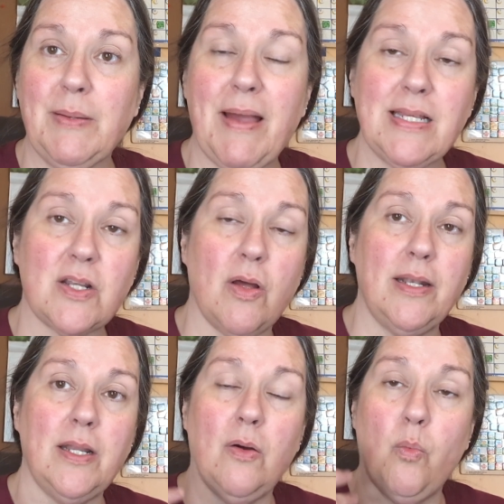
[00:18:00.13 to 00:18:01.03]
based
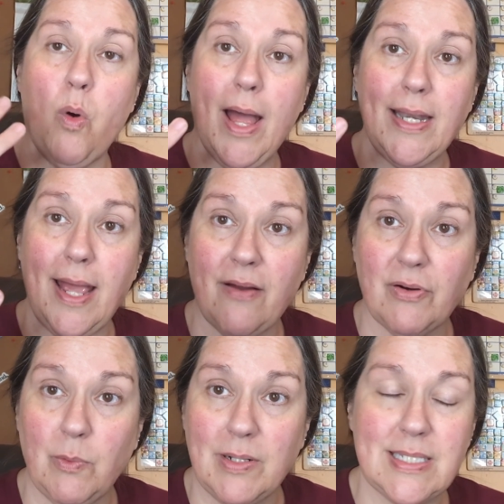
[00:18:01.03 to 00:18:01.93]
on what
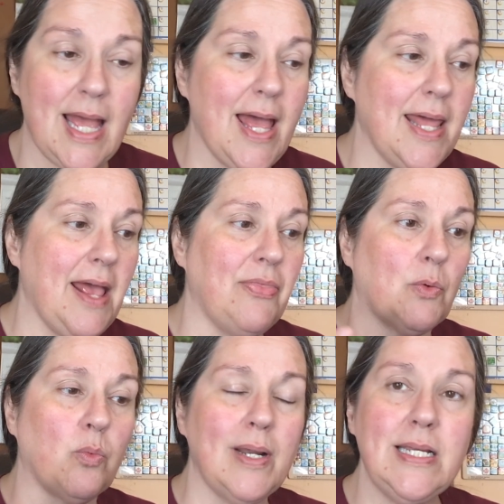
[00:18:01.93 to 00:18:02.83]
everyone said and the
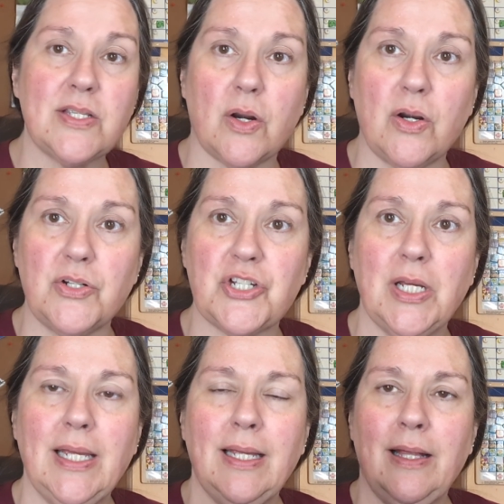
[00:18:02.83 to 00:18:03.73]
research
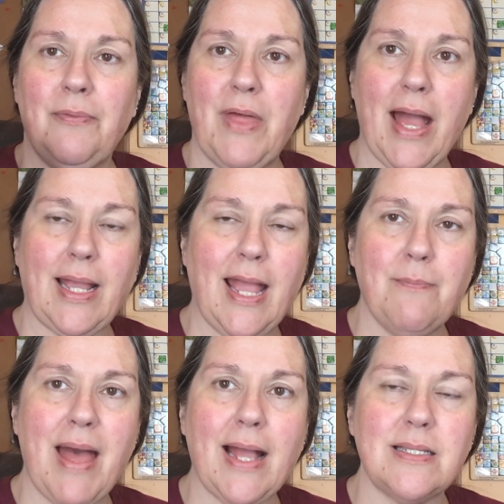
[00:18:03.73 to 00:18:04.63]
that came
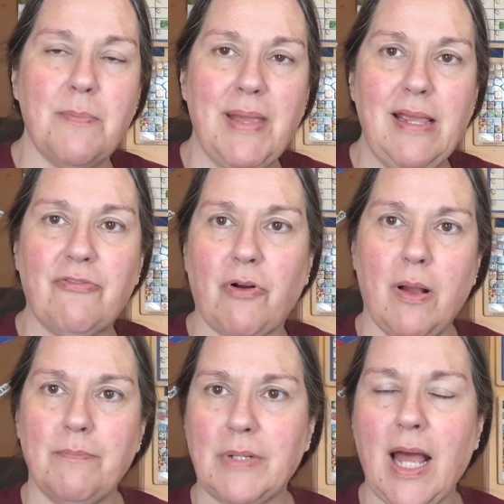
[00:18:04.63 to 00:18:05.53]
back to me
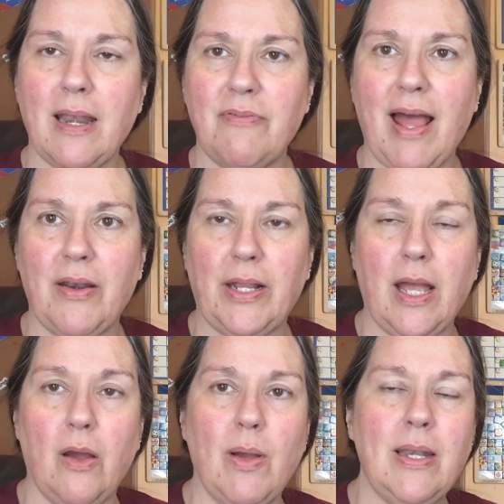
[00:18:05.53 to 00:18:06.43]
from kind of how to
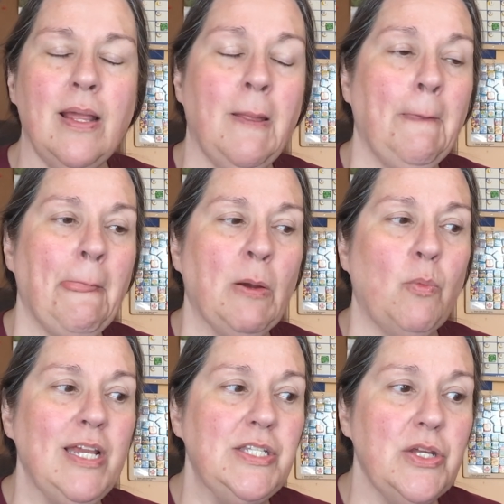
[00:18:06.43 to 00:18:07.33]
go. And
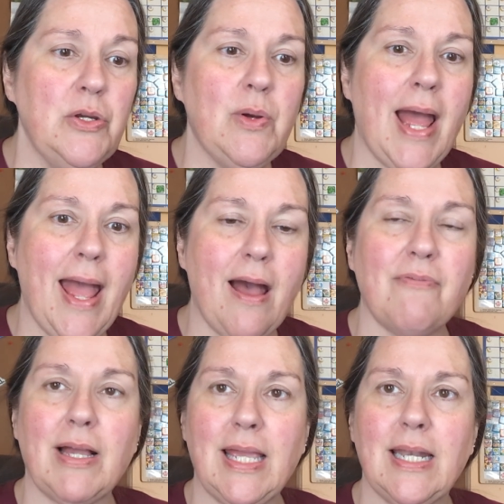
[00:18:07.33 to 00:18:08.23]
we do have,
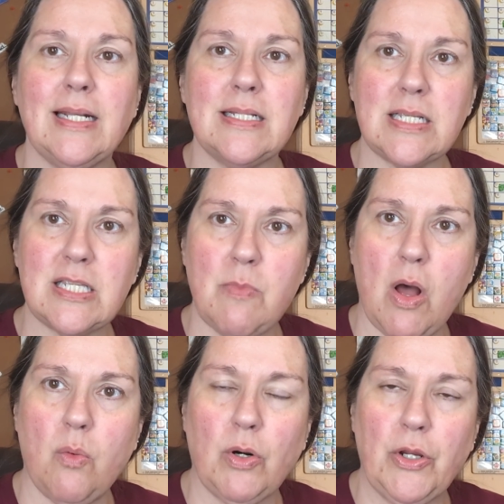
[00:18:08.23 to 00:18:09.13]
again, it is a
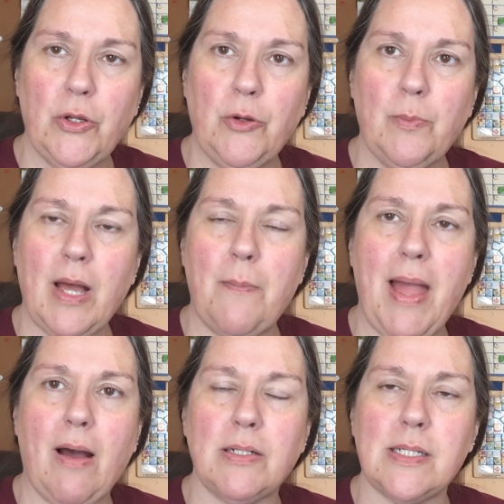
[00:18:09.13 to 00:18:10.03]
small room,
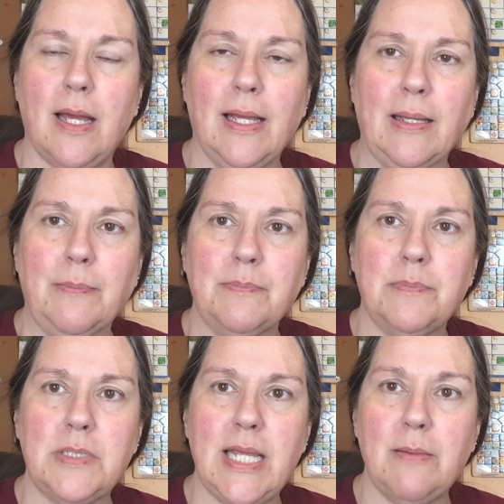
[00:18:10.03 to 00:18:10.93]
about
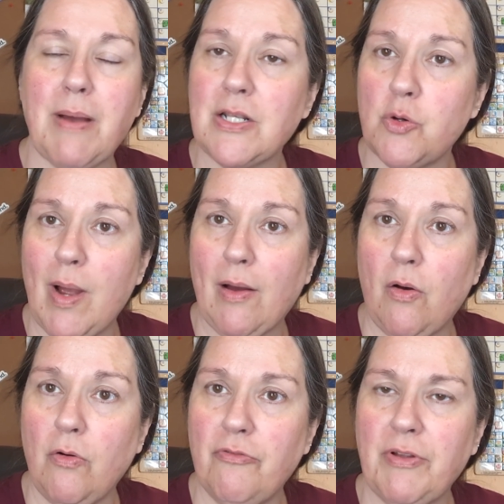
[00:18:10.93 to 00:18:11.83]
10 by
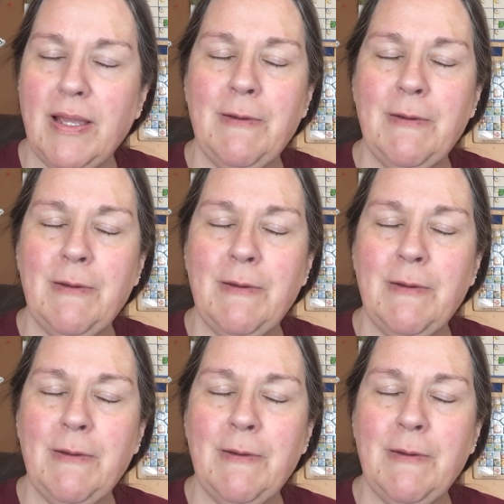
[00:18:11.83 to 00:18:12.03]
12.